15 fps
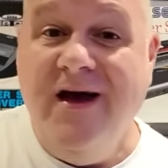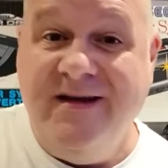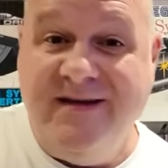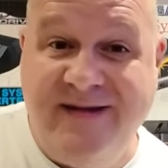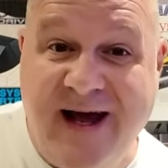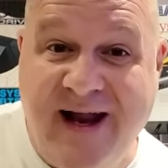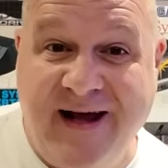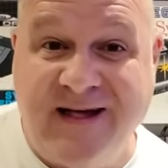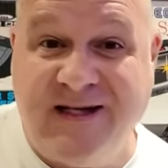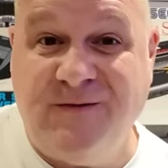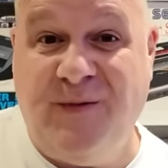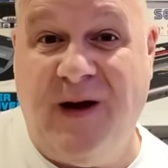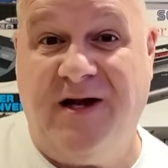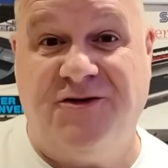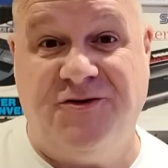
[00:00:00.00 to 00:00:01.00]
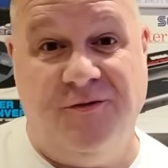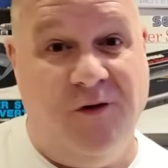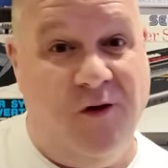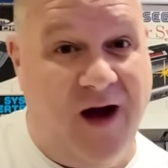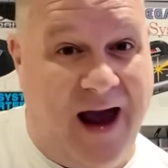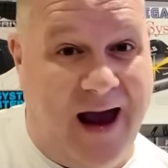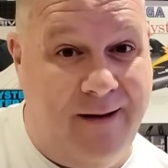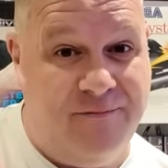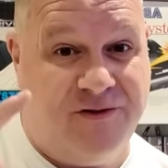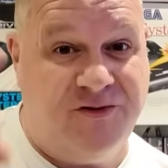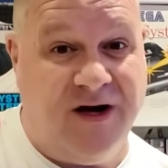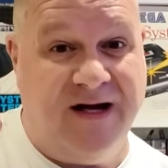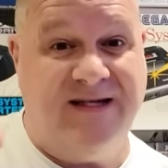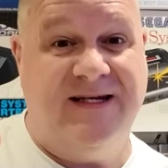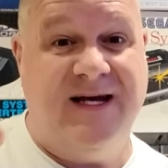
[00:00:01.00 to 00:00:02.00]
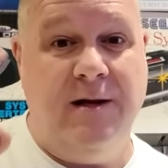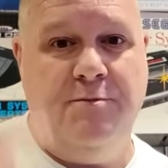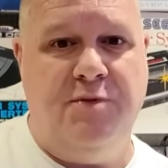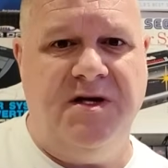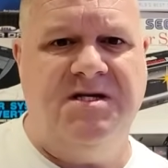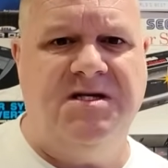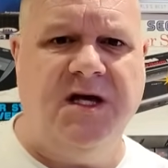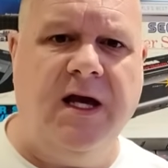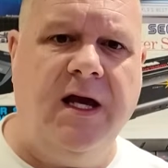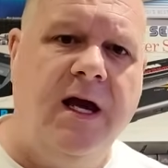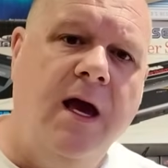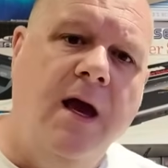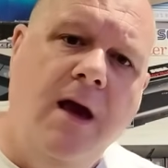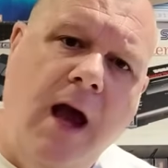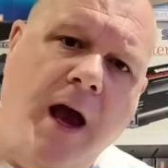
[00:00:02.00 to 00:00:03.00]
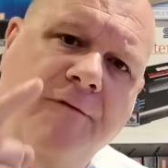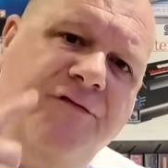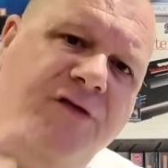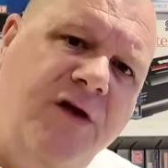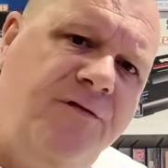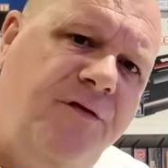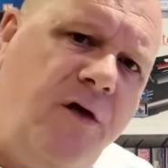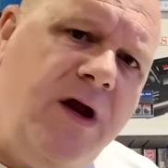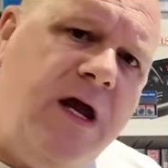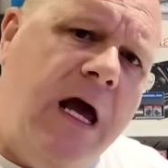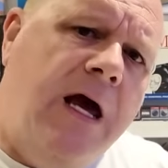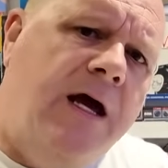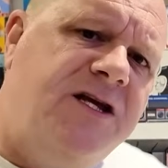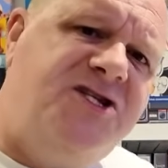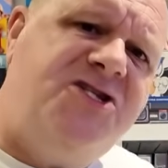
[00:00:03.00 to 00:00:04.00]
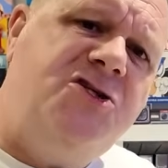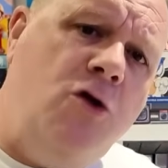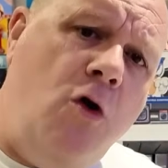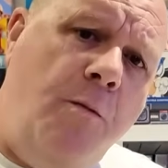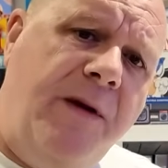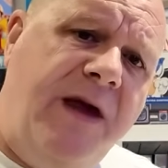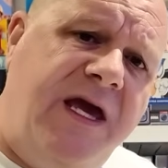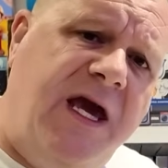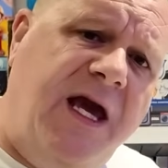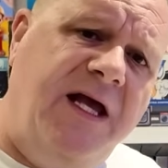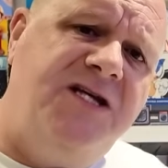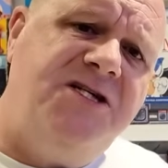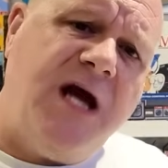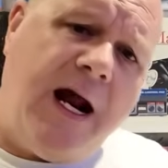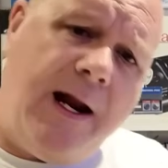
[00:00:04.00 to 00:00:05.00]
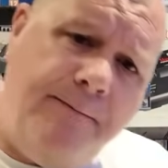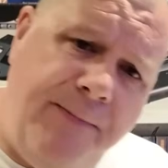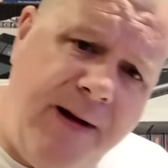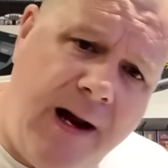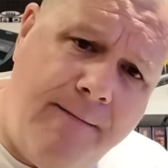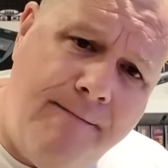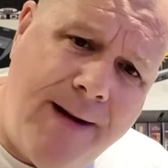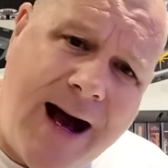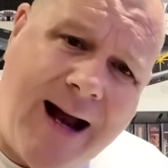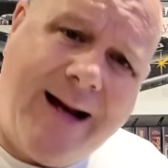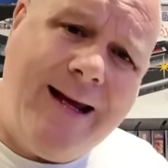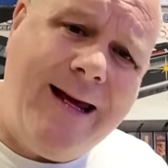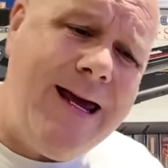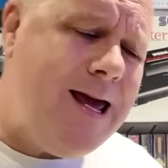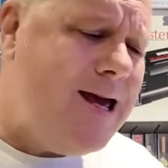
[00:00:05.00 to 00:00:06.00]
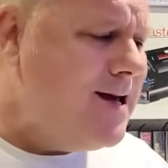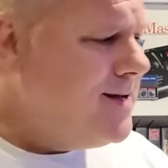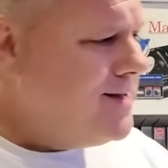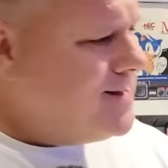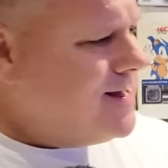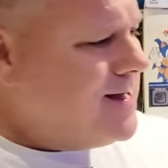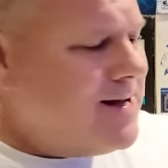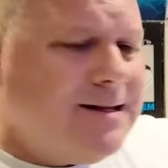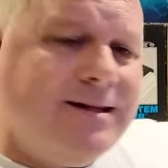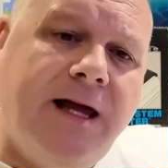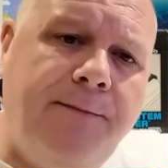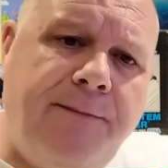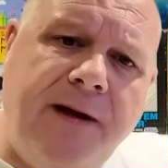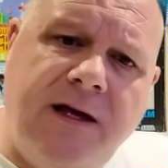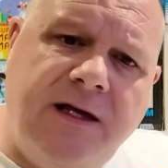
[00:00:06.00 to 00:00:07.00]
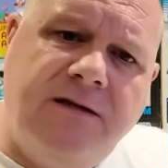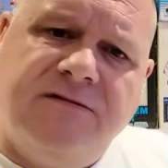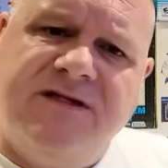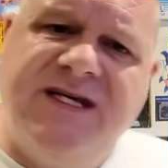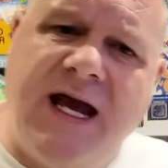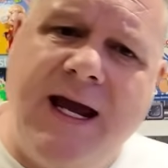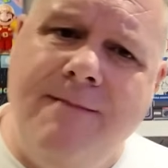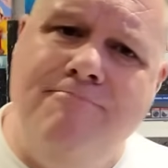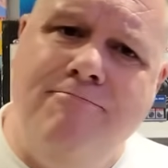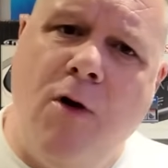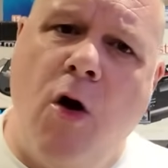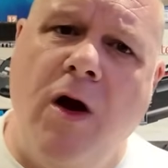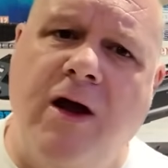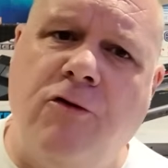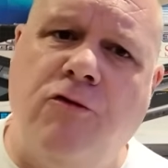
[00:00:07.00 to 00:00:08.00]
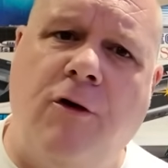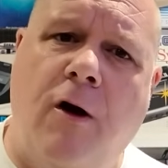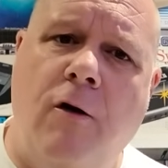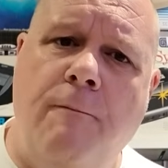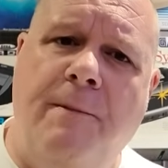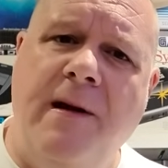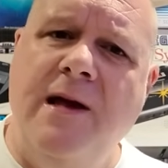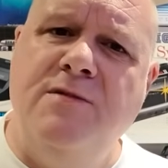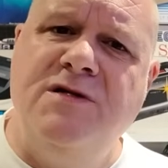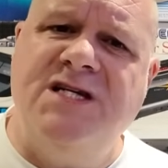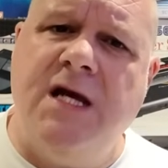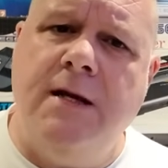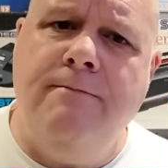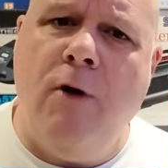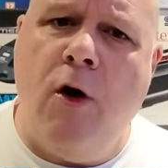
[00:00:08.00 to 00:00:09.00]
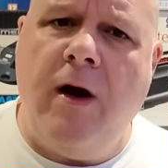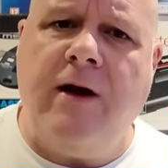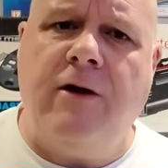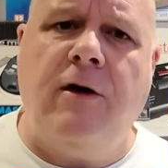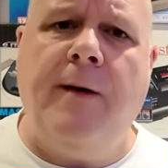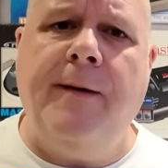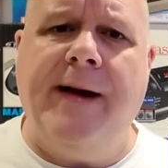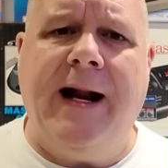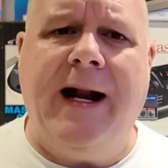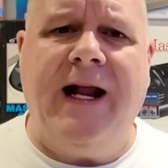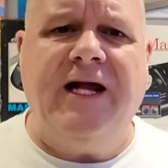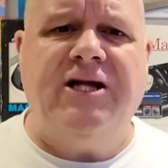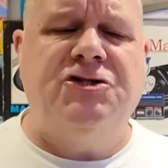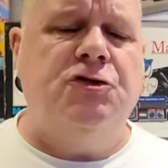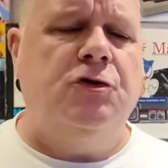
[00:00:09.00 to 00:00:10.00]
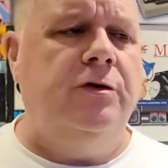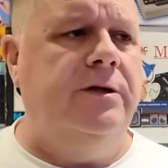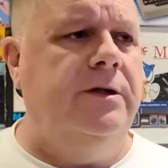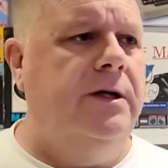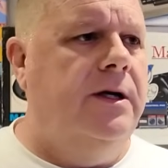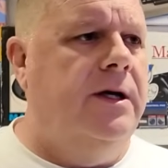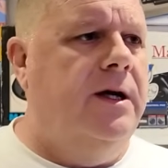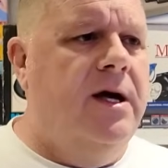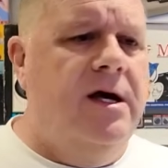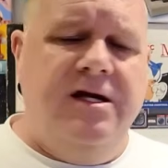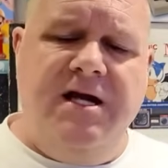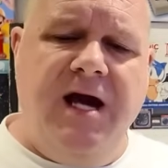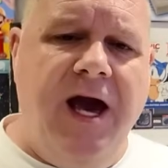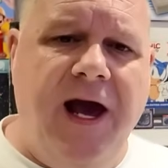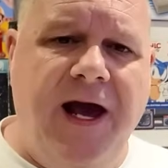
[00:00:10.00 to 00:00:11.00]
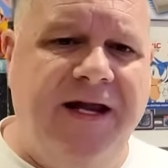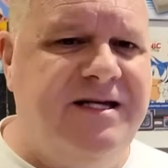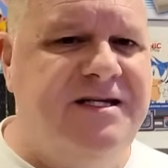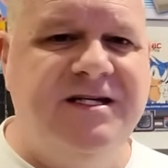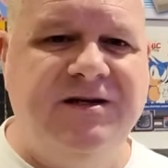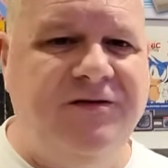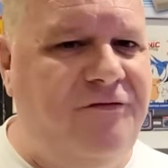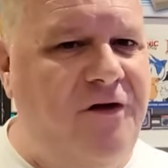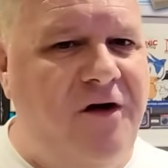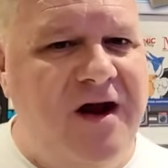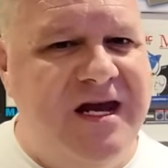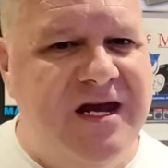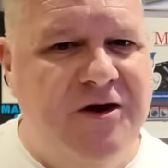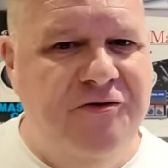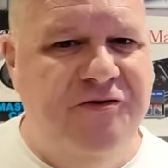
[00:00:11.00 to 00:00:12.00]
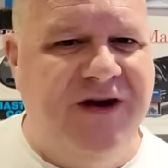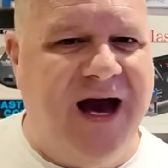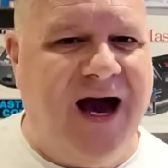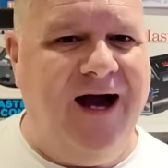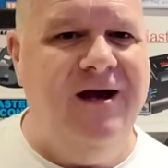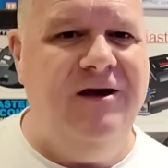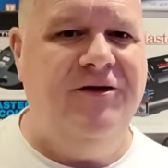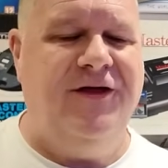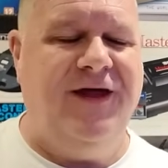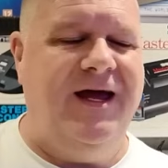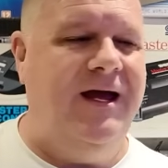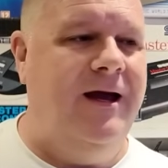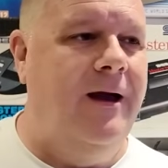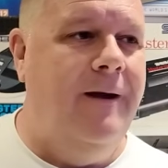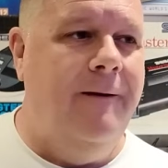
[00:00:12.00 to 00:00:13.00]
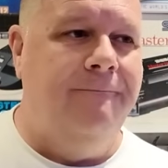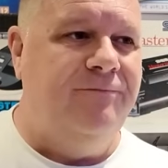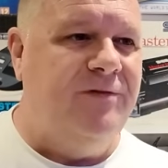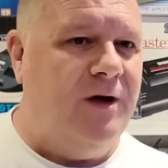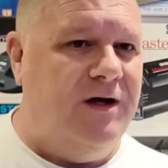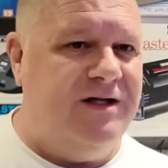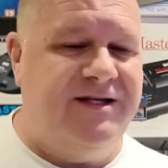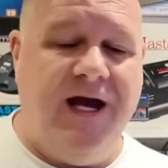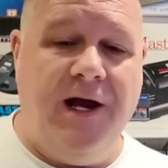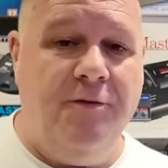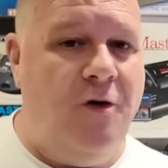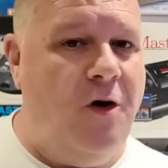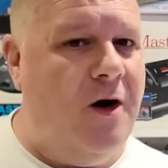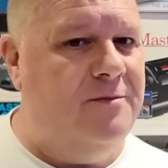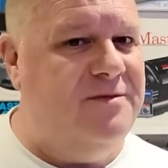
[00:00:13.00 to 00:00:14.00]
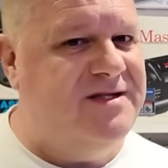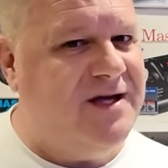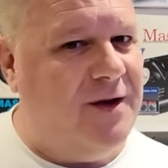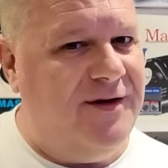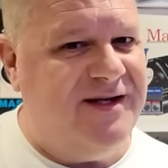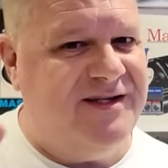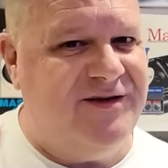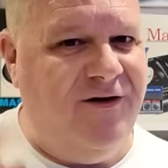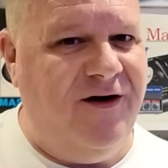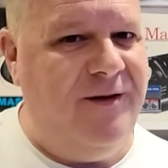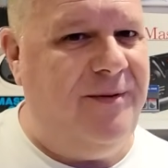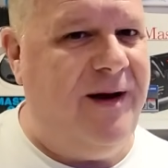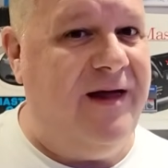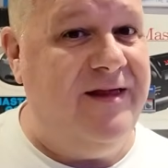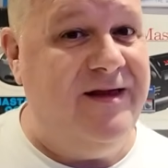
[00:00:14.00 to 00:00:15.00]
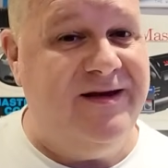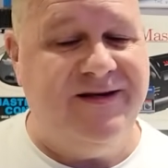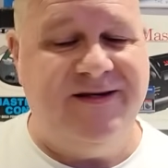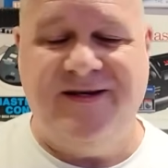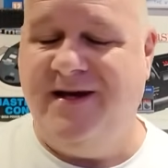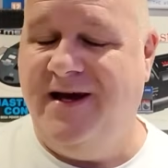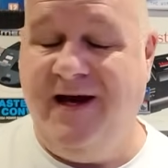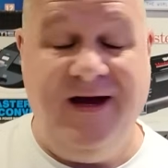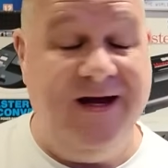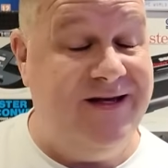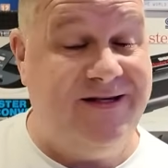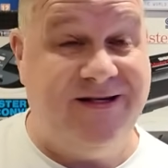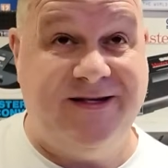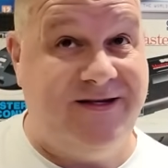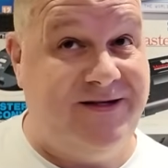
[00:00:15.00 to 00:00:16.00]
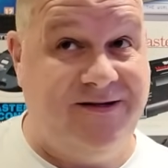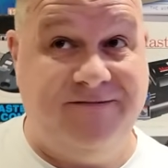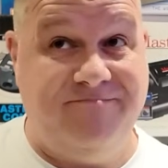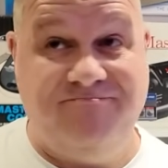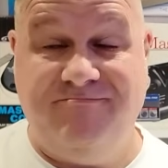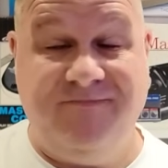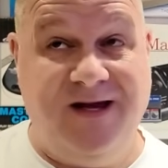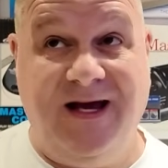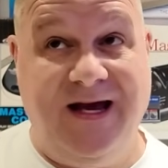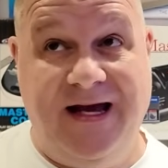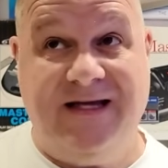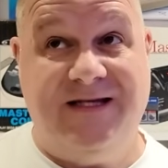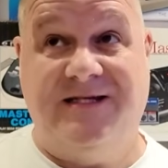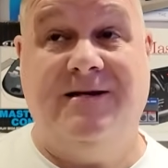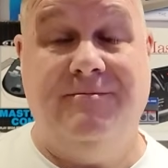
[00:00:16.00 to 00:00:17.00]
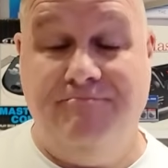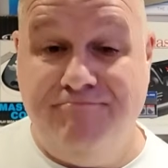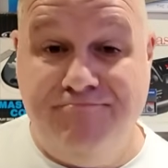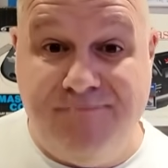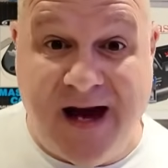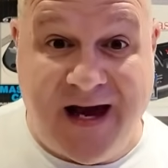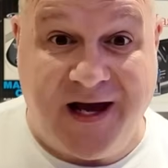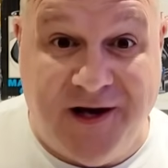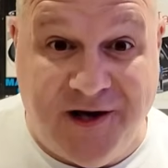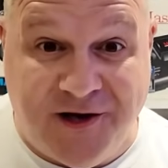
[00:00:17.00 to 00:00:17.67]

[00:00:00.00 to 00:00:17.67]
ZX Spectrum or Amstrad CPC. And for the very snobby kids that had a bit of money, there'd be Team Micro, BBC Micro and Electron. Yeah, this is a very UK thing. I'll tell you what, I'm so excited about this. It's mega